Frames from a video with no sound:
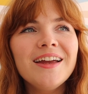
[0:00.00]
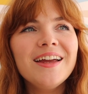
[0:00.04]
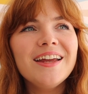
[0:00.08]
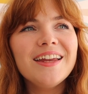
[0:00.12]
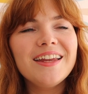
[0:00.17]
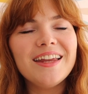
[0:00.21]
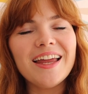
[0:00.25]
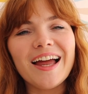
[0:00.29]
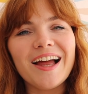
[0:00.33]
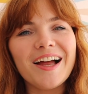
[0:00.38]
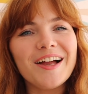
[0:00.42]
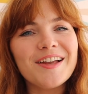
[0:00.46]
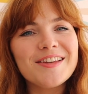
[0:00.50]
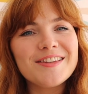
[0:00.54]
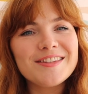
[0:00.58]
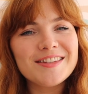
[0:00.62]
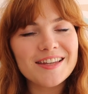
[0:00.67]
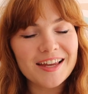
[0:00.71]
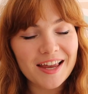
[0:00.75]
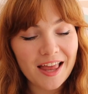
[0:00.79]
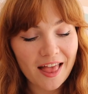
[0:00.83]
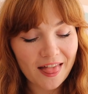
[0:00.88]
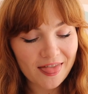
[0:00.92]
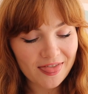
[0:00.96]
yeah, I'd
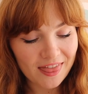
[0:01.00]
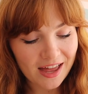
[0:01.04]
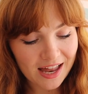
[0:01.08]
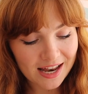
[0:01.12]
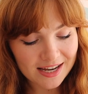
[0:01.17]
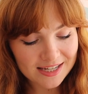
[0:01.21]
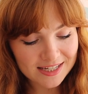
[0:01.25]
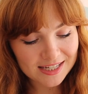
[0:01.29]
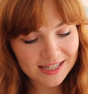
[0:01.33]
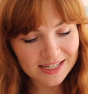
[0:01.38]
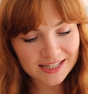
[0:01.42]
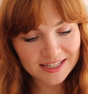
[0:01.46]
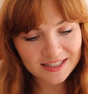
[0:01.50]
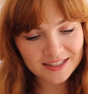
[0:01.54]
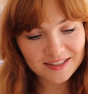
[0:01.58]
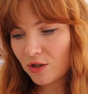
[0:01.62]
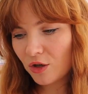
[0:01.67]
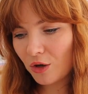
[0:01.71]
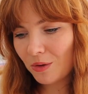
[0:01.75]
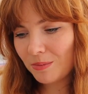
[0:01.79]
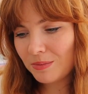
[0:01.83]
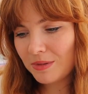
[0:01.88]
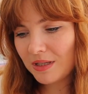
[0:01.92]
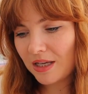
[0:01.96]
say that
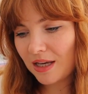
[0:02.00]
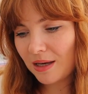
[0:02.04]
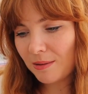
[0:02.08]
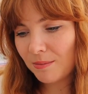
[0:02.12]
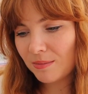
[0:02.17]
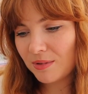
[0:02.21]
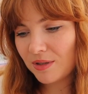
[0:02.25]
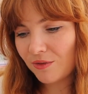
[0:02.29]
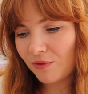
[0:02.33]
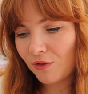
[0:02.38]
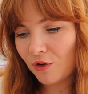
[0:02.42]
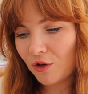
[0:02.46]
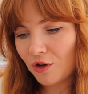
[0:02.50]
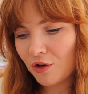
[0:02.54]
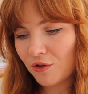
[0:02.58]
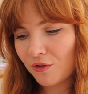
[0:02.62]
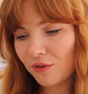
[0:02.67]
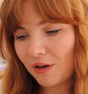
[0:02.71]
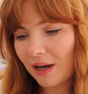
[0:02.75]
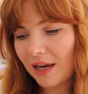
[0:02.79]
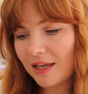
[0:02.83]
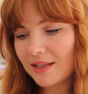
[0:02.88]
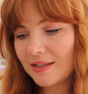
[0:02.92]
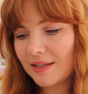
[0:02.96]
Top tips for
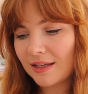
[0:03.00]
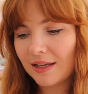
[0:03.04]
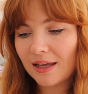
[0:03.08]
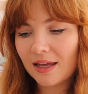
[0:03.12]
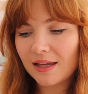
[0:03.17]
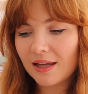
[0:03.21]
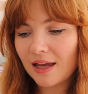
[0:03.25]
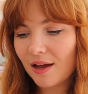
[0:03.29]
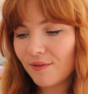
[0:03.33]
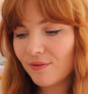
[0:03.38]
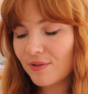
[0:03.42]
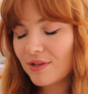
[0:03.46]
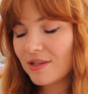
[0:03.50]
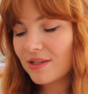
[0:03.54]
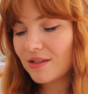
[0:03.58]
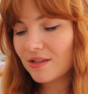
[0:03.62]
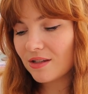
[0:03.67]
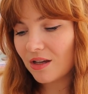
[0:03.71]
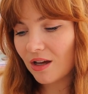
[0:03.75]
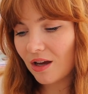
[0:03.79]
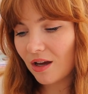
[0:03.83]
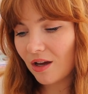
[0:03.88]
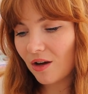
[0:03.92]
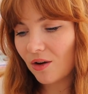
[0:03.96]
creating a gathered
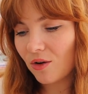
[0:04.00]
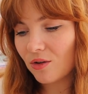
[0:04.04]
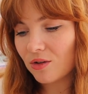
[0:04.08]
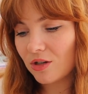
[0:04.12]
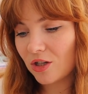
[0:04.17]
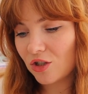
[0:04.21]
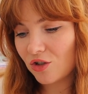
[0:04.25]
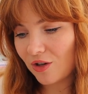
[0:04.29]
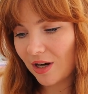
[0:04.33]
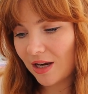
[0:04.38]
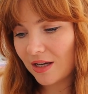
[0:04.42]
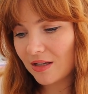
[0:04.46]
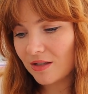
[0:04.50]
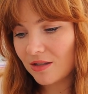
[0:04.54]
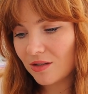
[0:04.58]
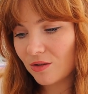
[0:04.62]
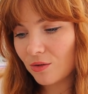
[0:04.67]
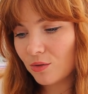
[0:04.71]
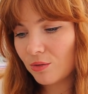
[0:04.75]
skirt on a dress.